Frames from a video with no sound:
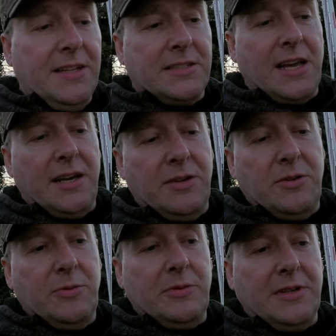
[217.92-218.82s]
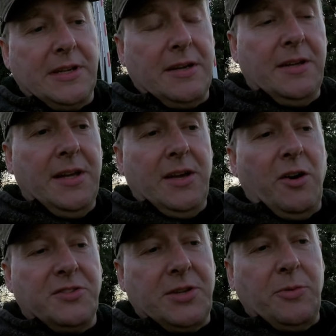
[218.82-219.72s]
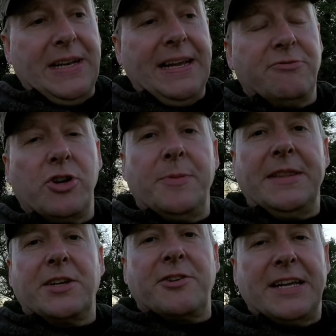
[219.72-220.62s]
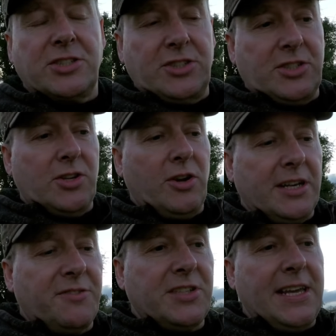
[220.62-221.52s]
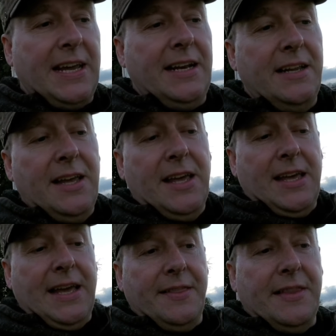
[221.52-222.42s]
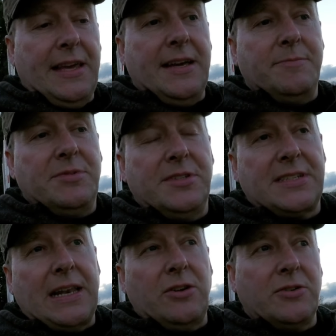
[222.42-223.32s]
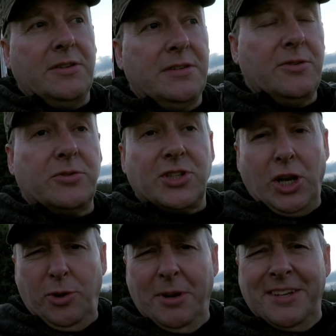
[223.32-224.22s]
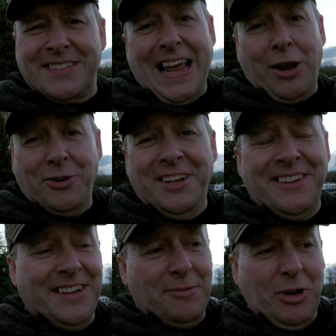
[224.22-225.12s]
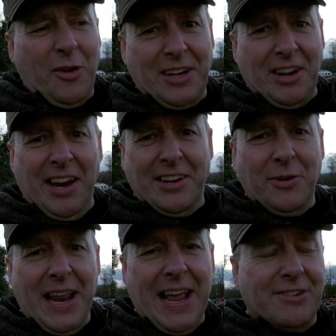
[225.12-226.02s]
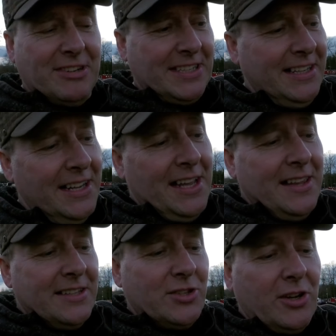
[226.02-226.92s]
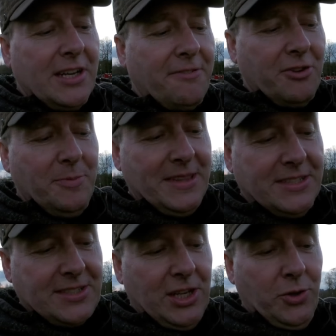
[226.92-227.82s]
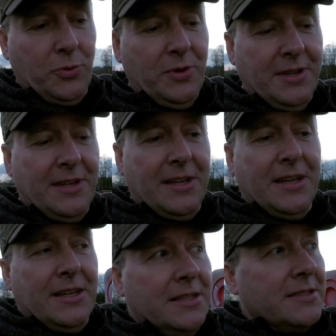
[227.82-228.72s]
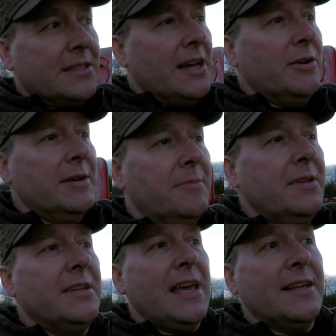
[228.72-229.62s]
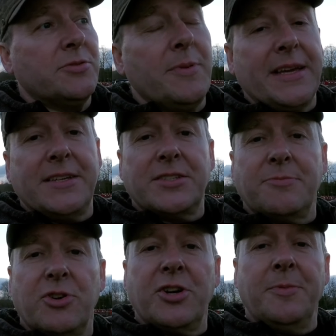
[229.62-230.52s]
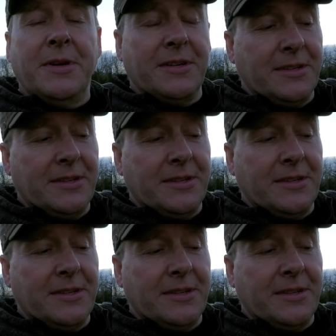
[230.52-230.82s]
So, you know, obviously we need room in the cratch because there's not enough seating in the salon, or saloon, salon. We're not doing hairdressing. There's not enough room in the saloon. So, yes, we're making some room.